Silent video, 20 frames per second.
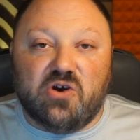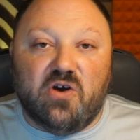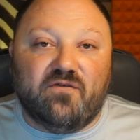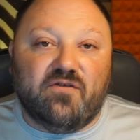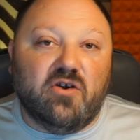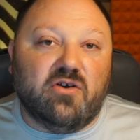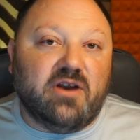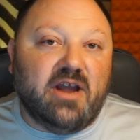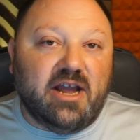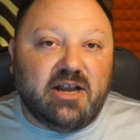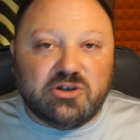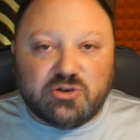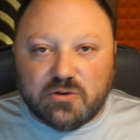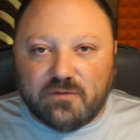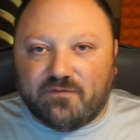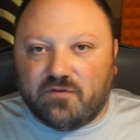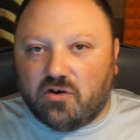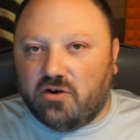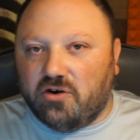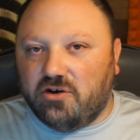if you're an
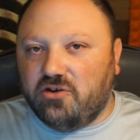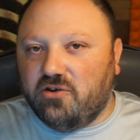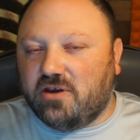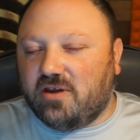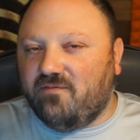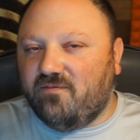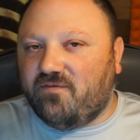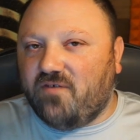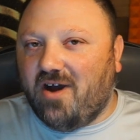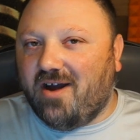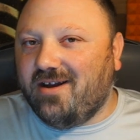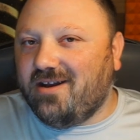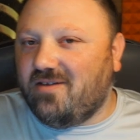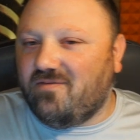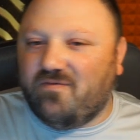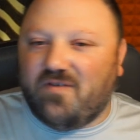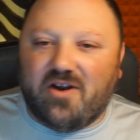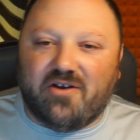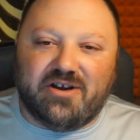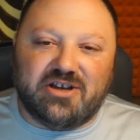introvert, you can find it
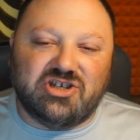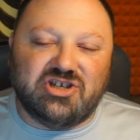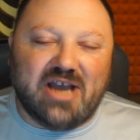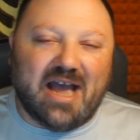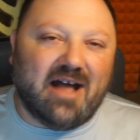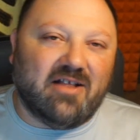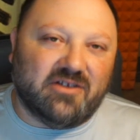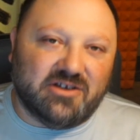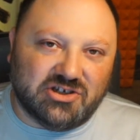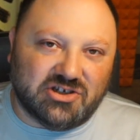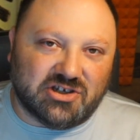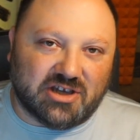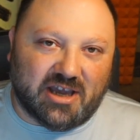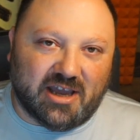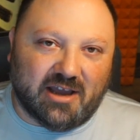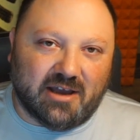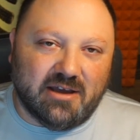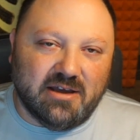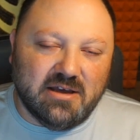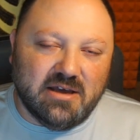very
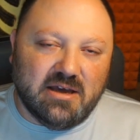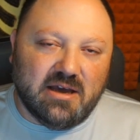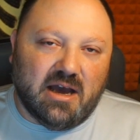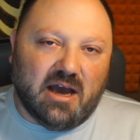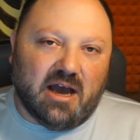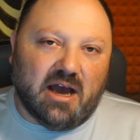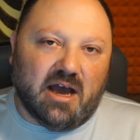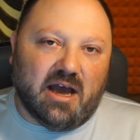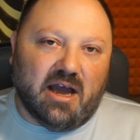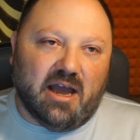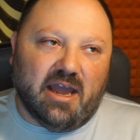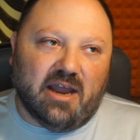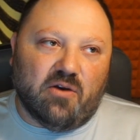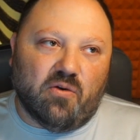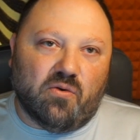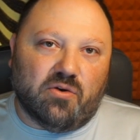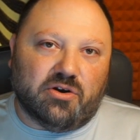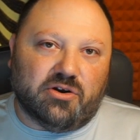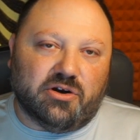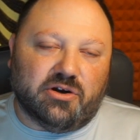challenging uh, in
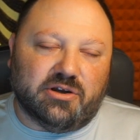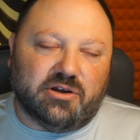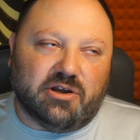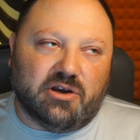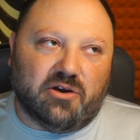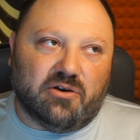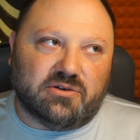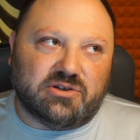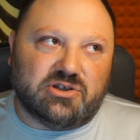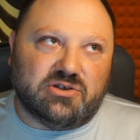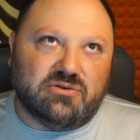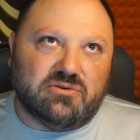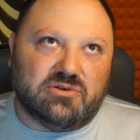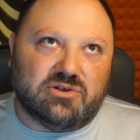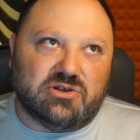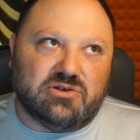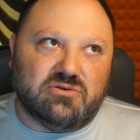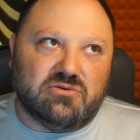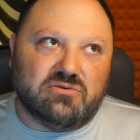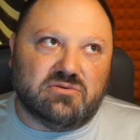order, you know, to,
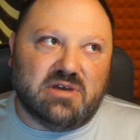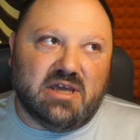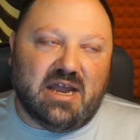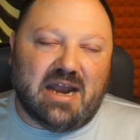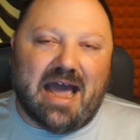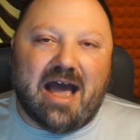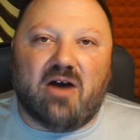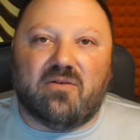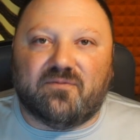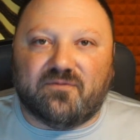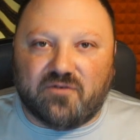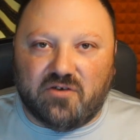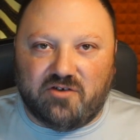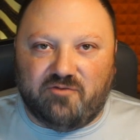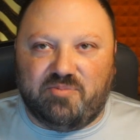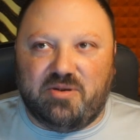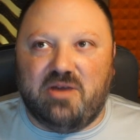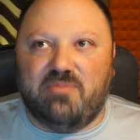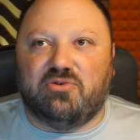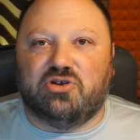to get out in front
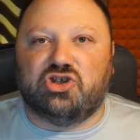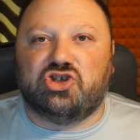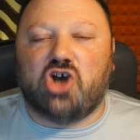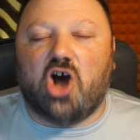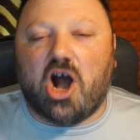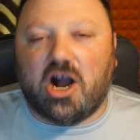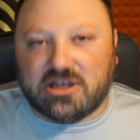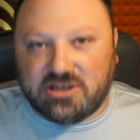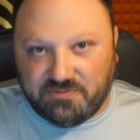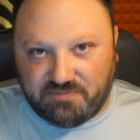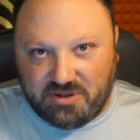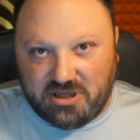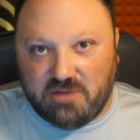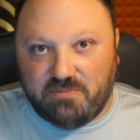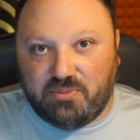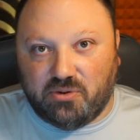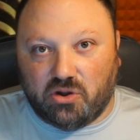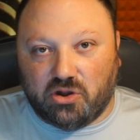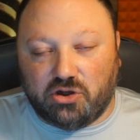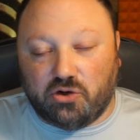of people and talk to people
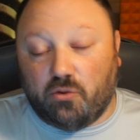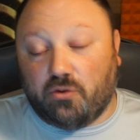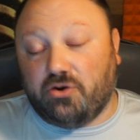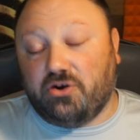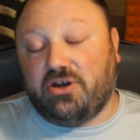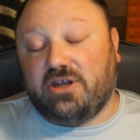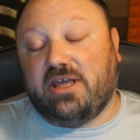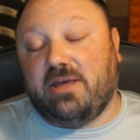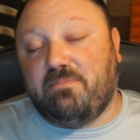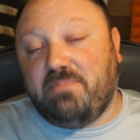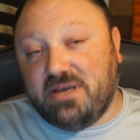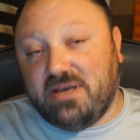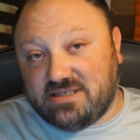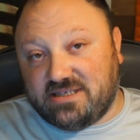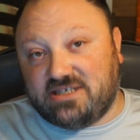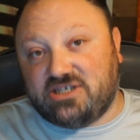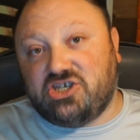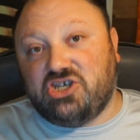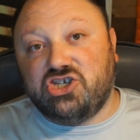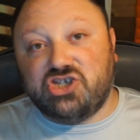people in order to get
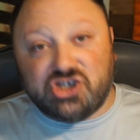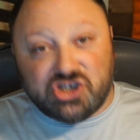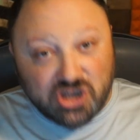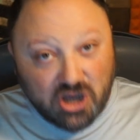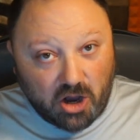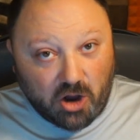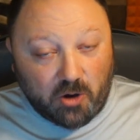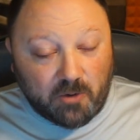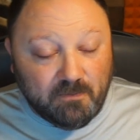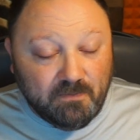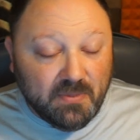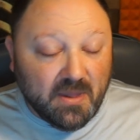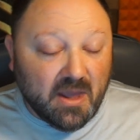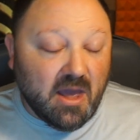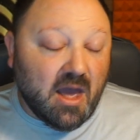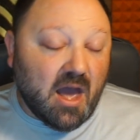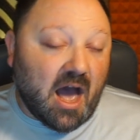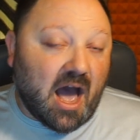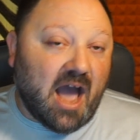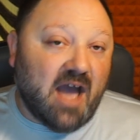business. So
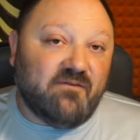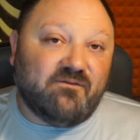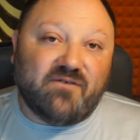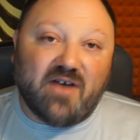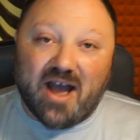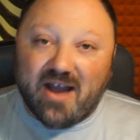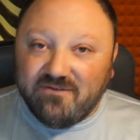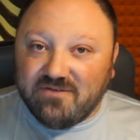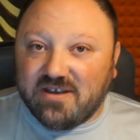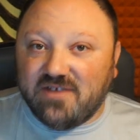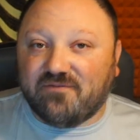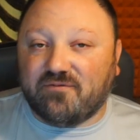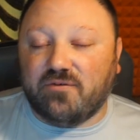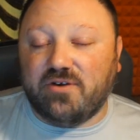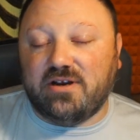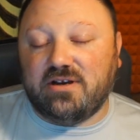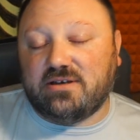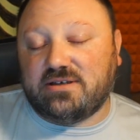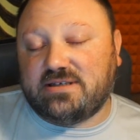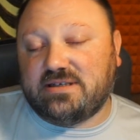I have five
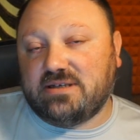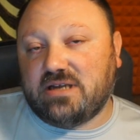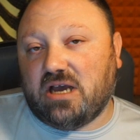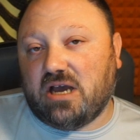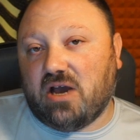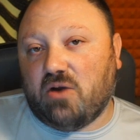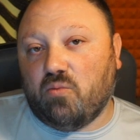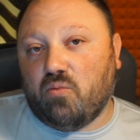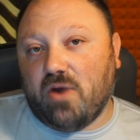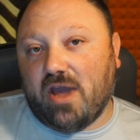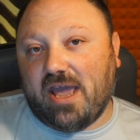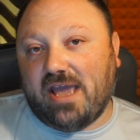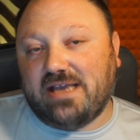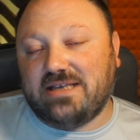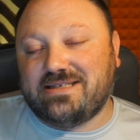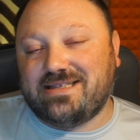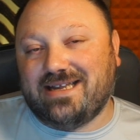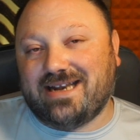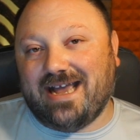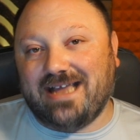different uh,
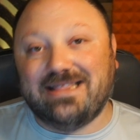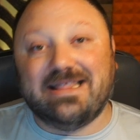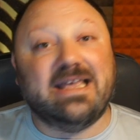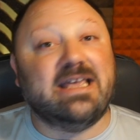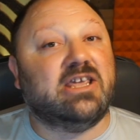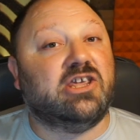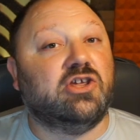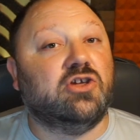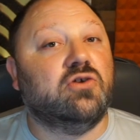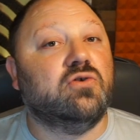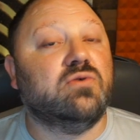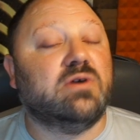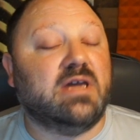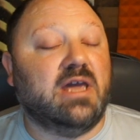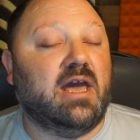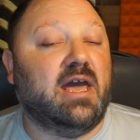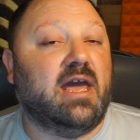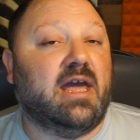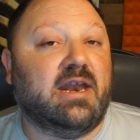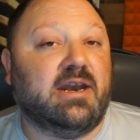ways that I think you
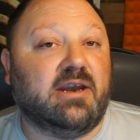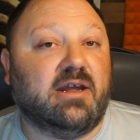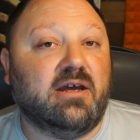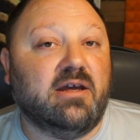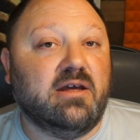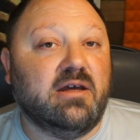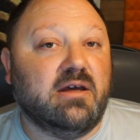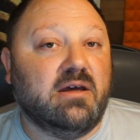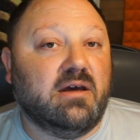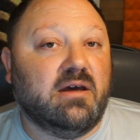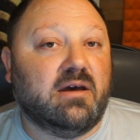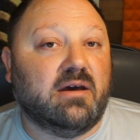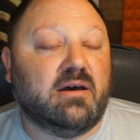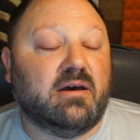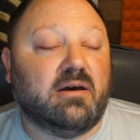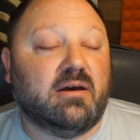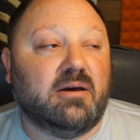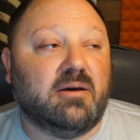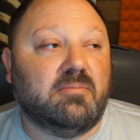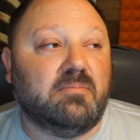can
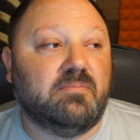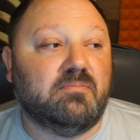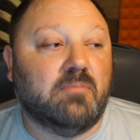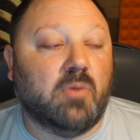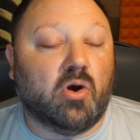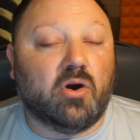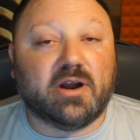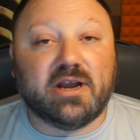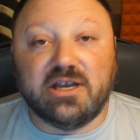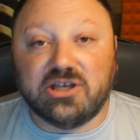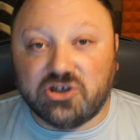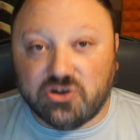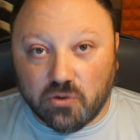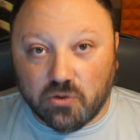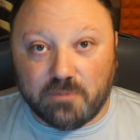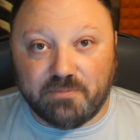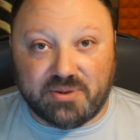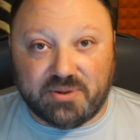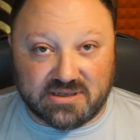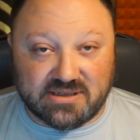uh, market
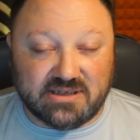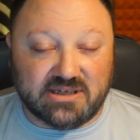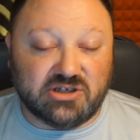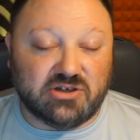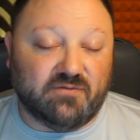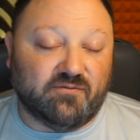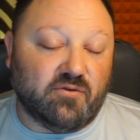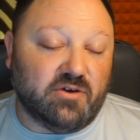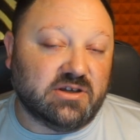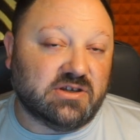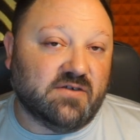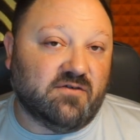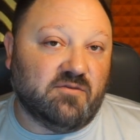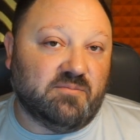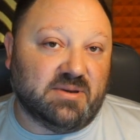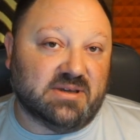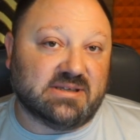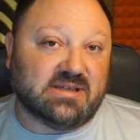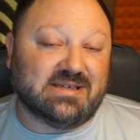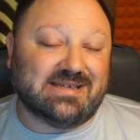your business, your voiceover
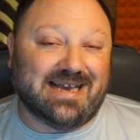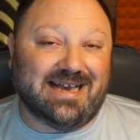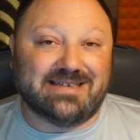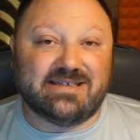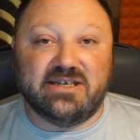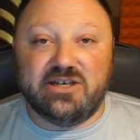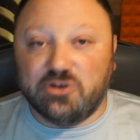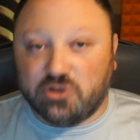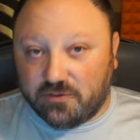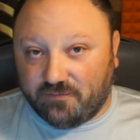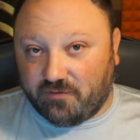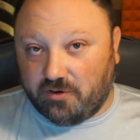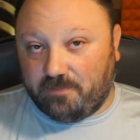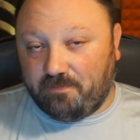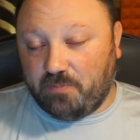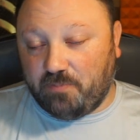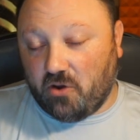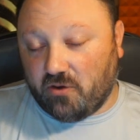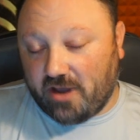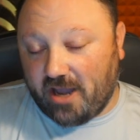business as an introvert.
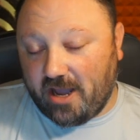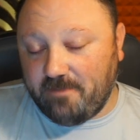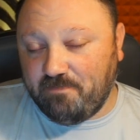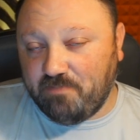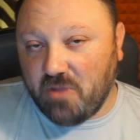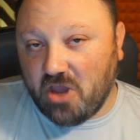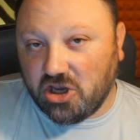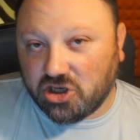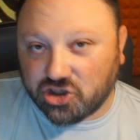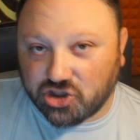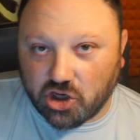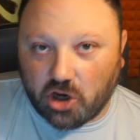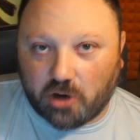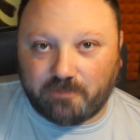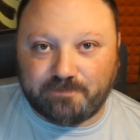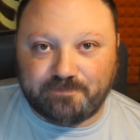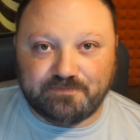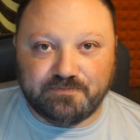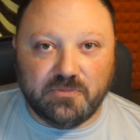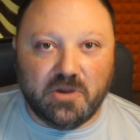Okay. So,
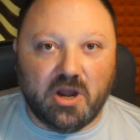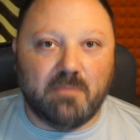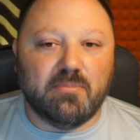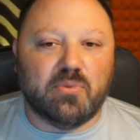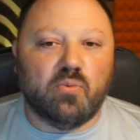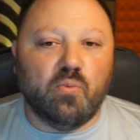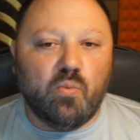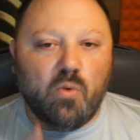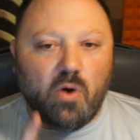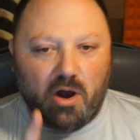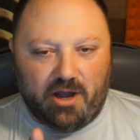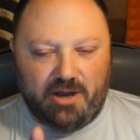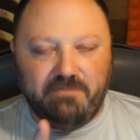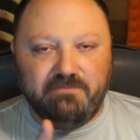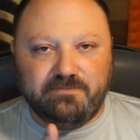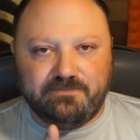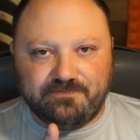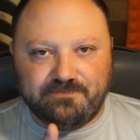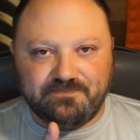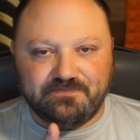number one,